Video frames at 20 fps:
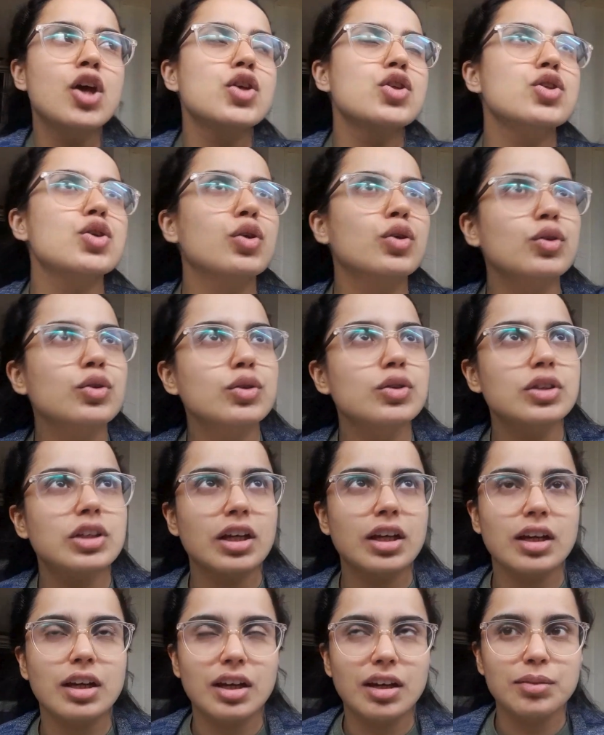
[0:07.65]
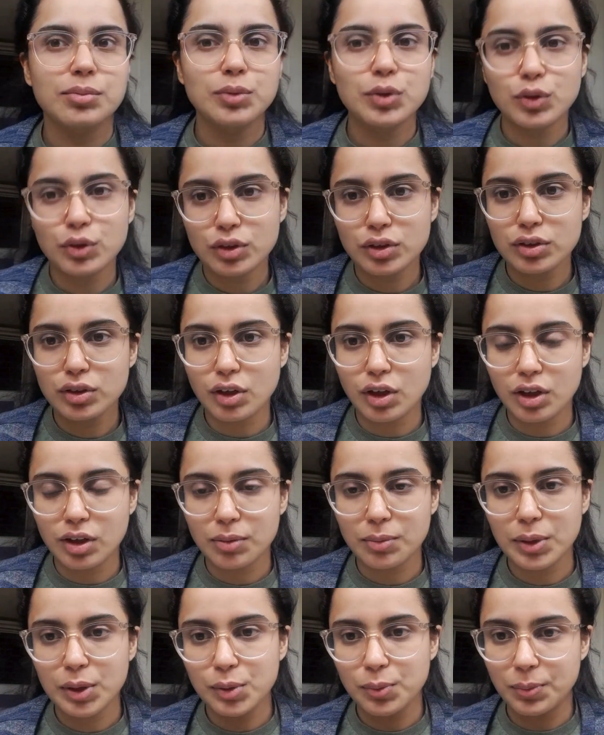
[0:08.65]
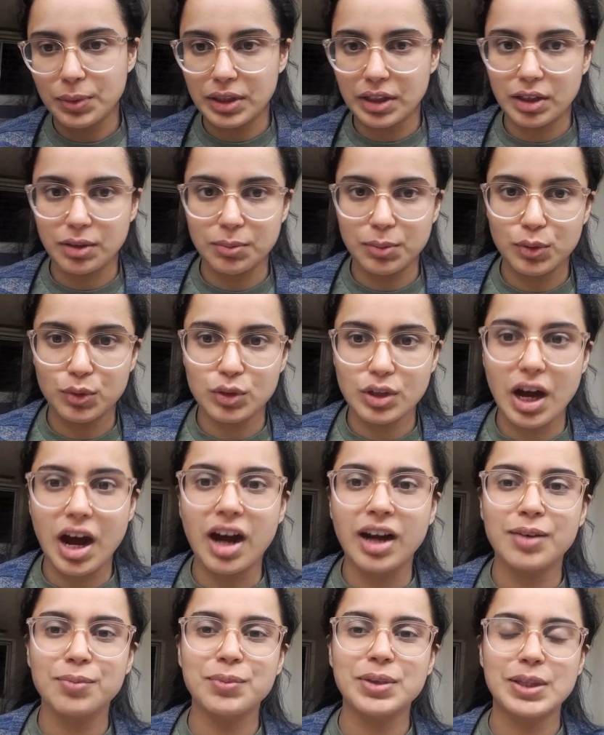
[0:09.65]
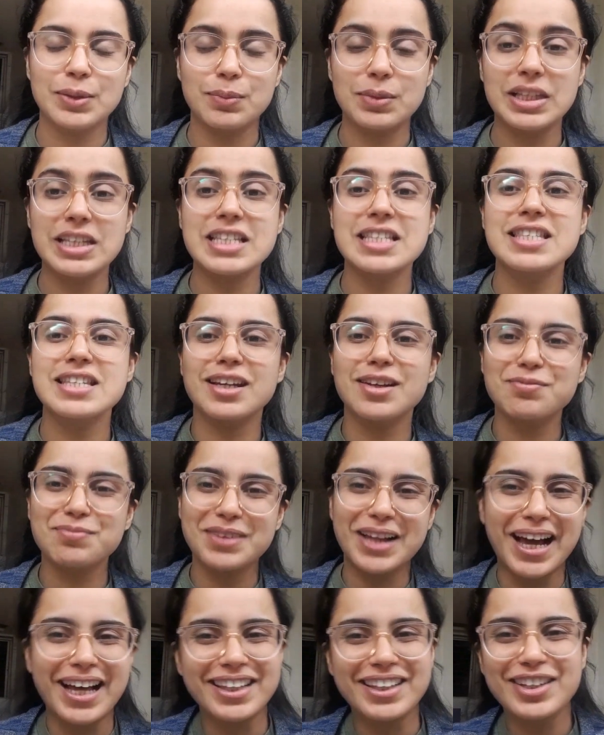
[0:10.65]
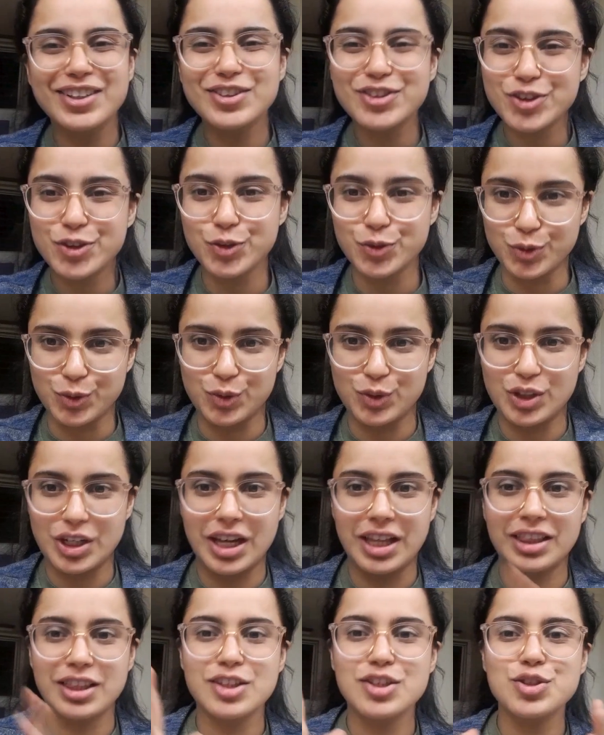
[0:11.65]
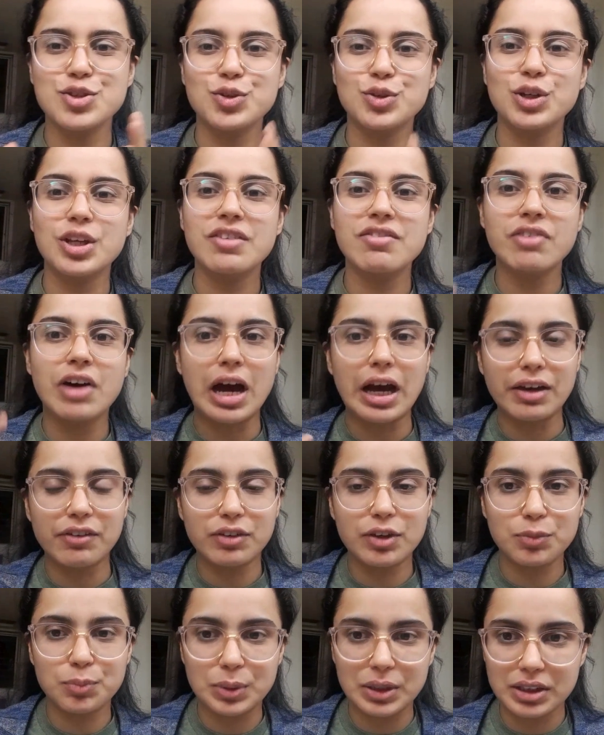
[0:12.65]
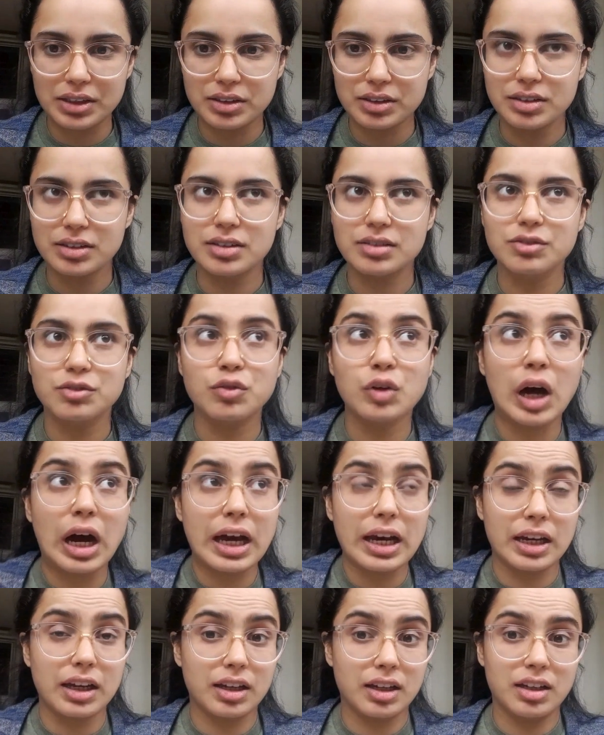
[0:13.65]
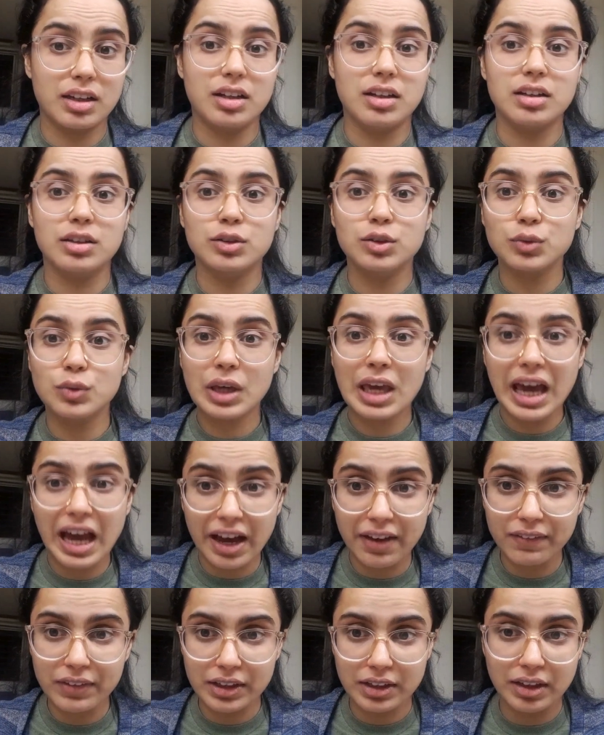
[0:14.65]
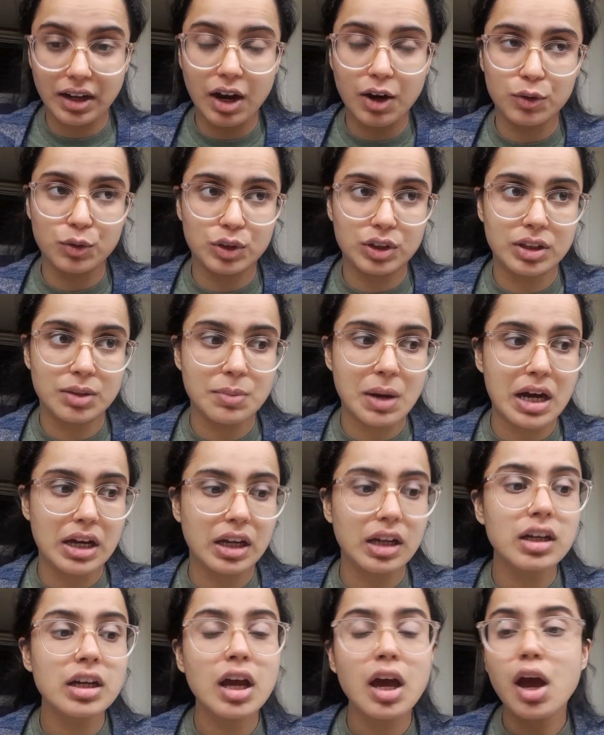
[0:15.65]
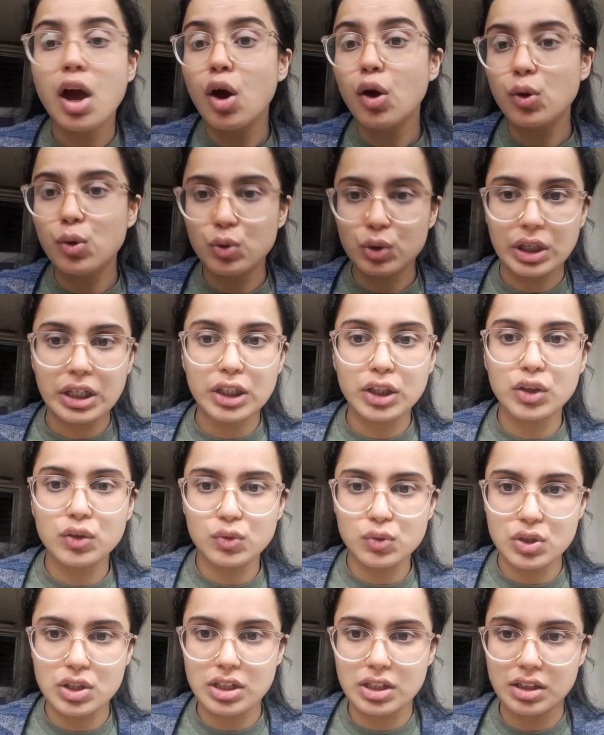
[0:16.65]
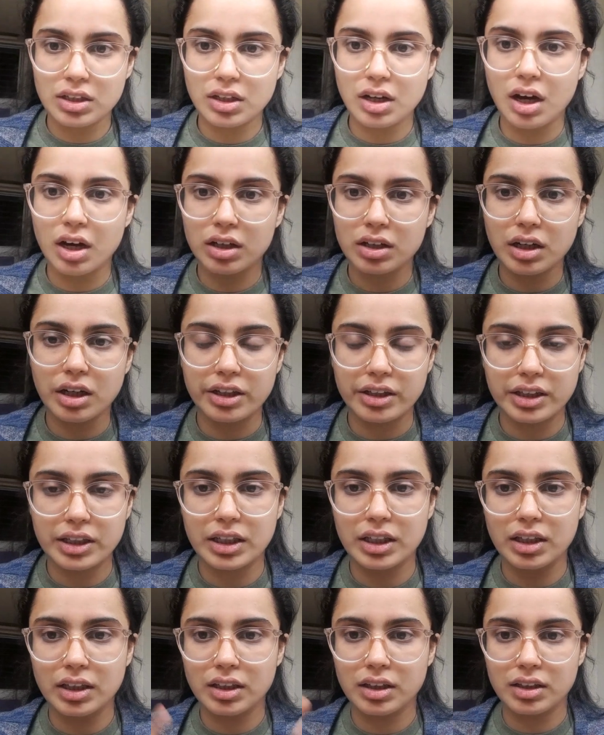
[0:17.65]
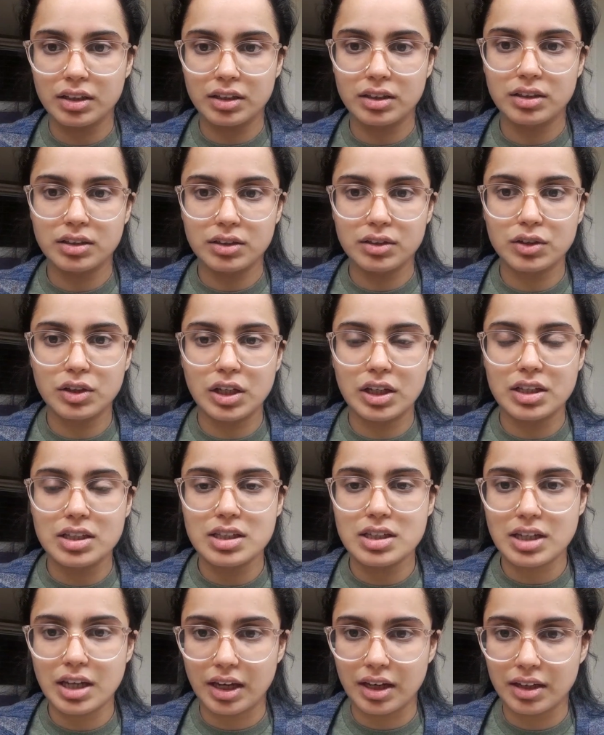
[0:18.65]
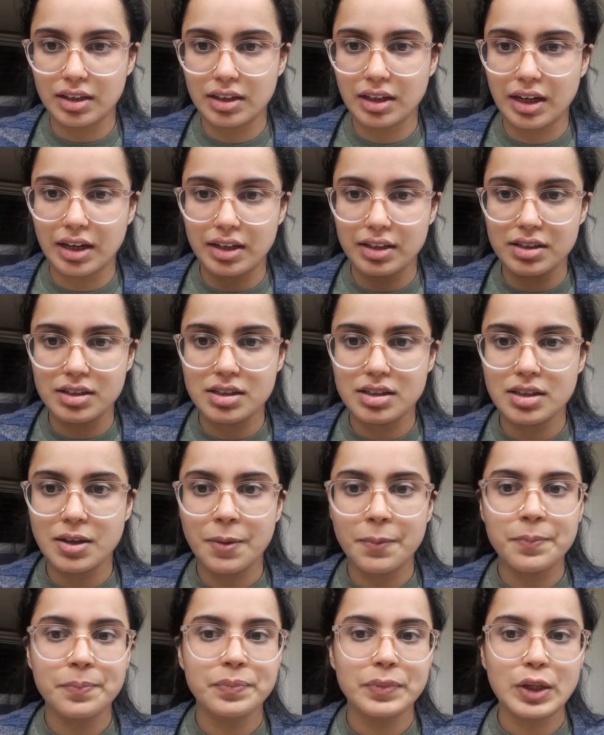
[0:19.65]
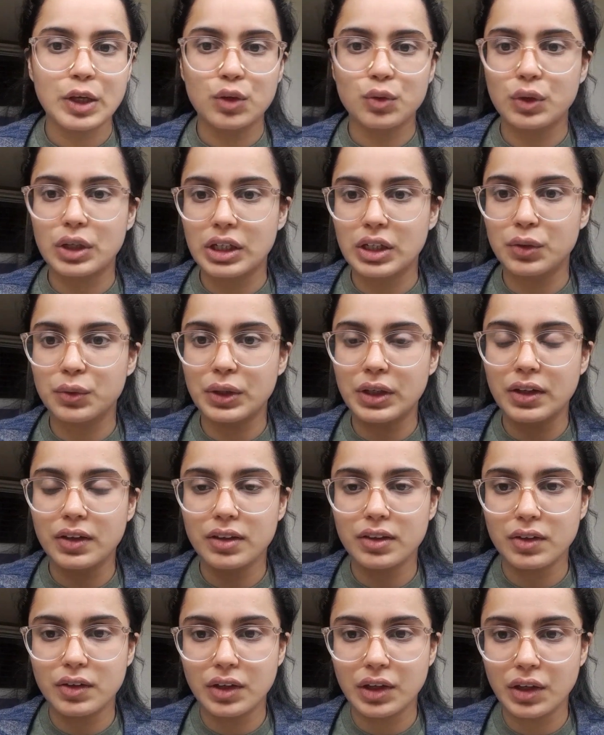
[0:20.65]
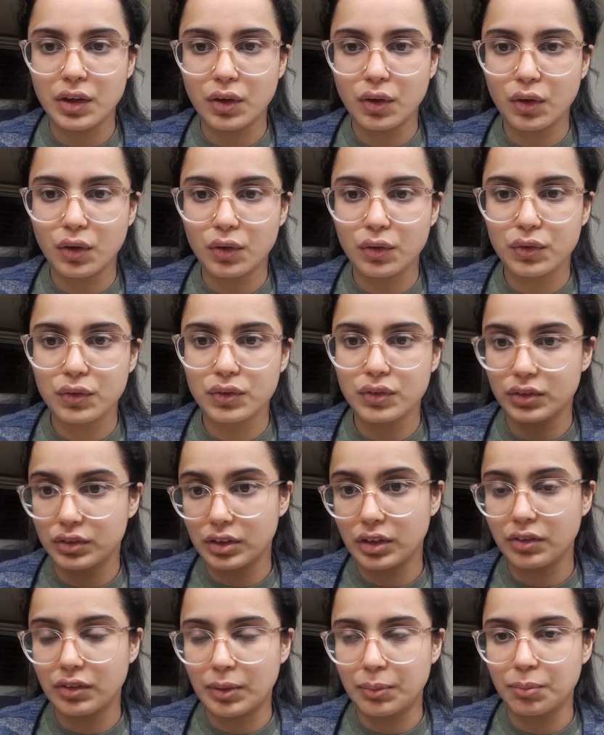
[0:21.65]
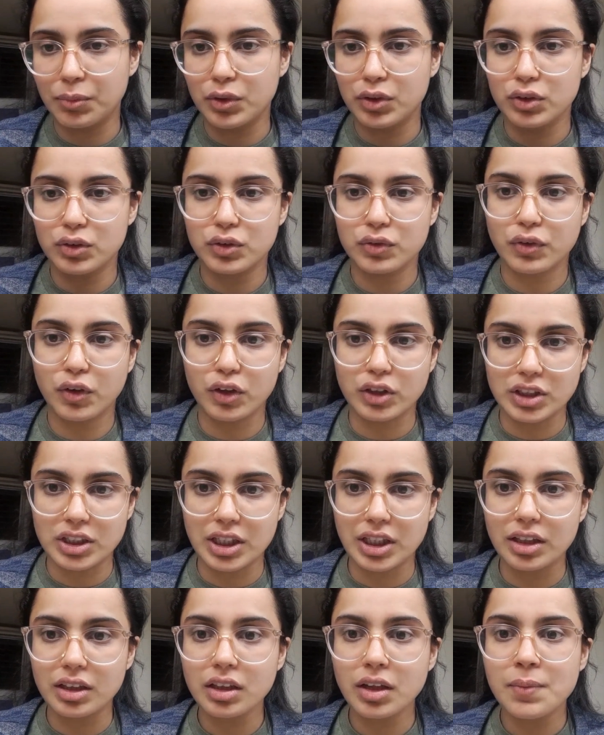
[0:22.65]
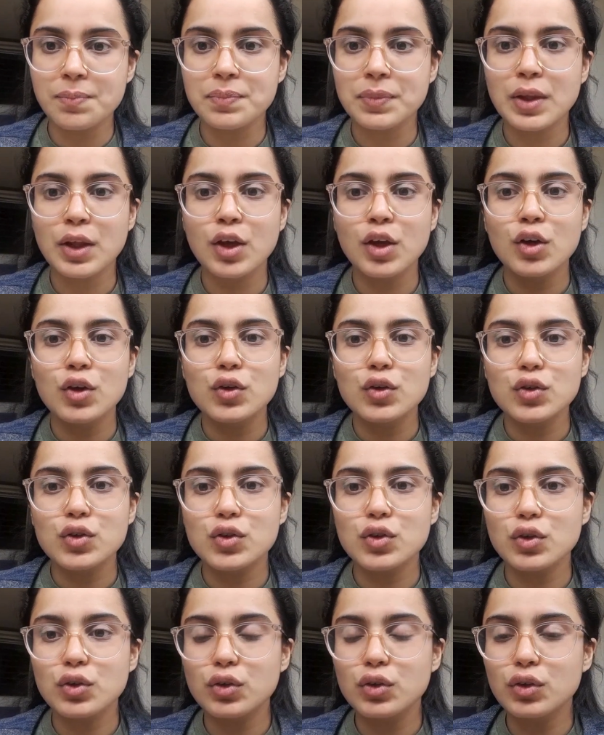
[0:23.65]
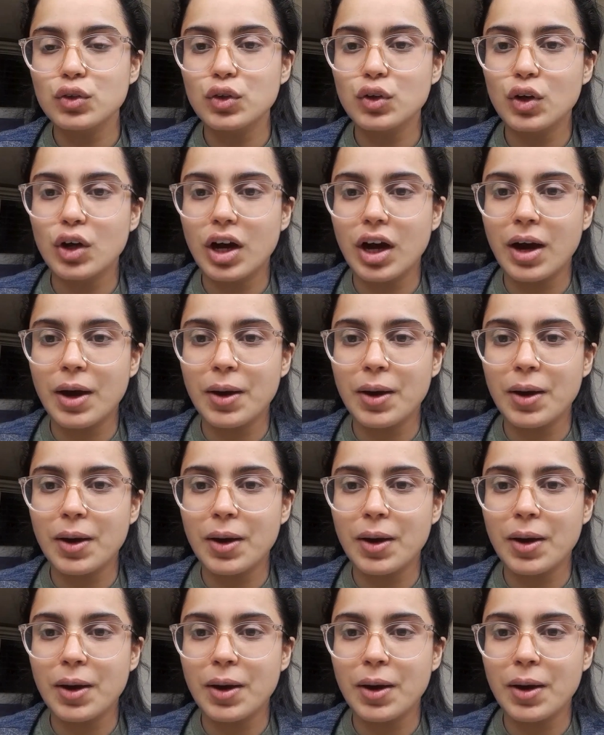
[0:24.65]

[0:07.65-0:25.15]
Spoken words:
So, today I'm going to talk about Minibord, our minimalistic planning tool, and the story why we built it, why do we have it out in the market, who can use it currently in today's date, that is 2023 of November 14. So,